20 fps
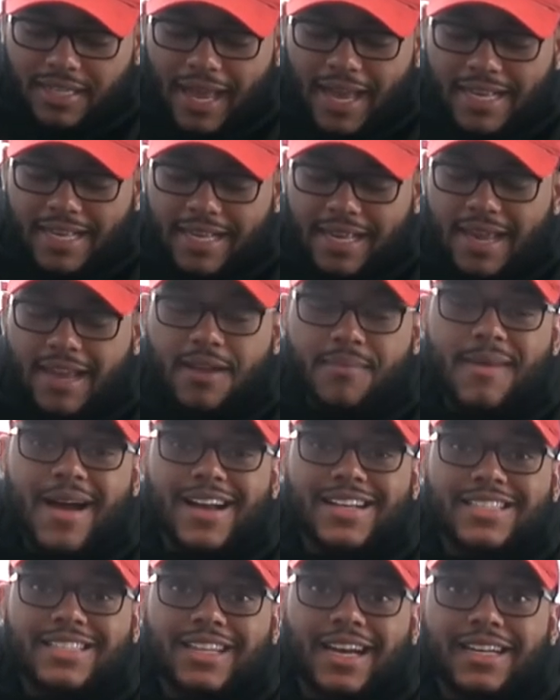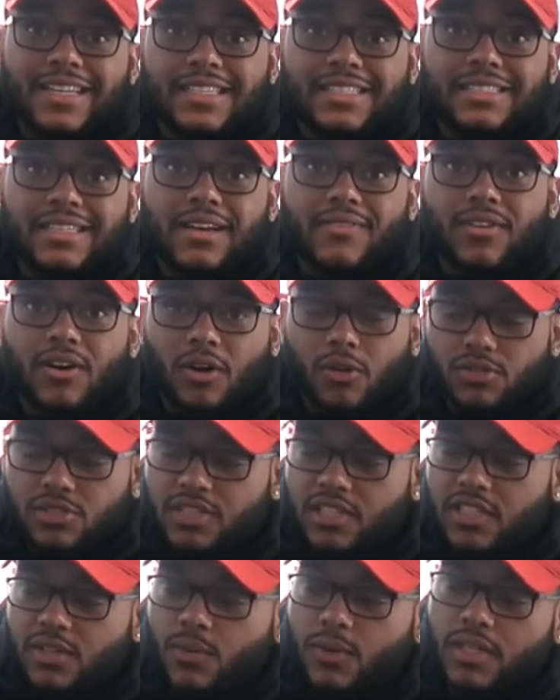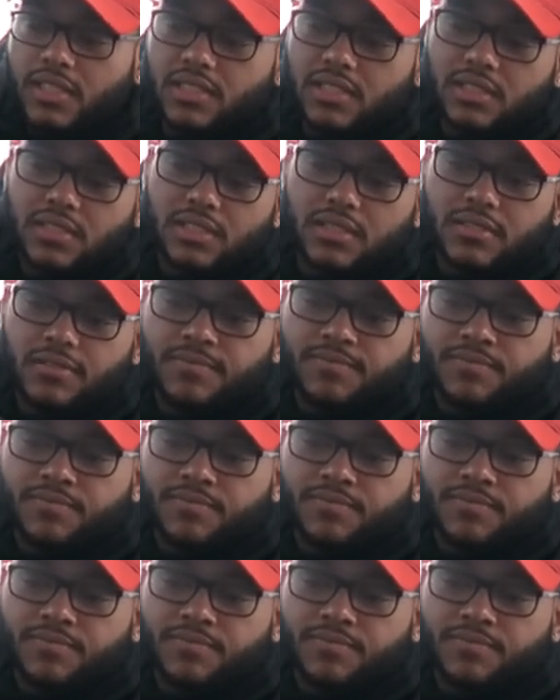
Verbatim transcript: Nike Air Max ninety-seven O G ones.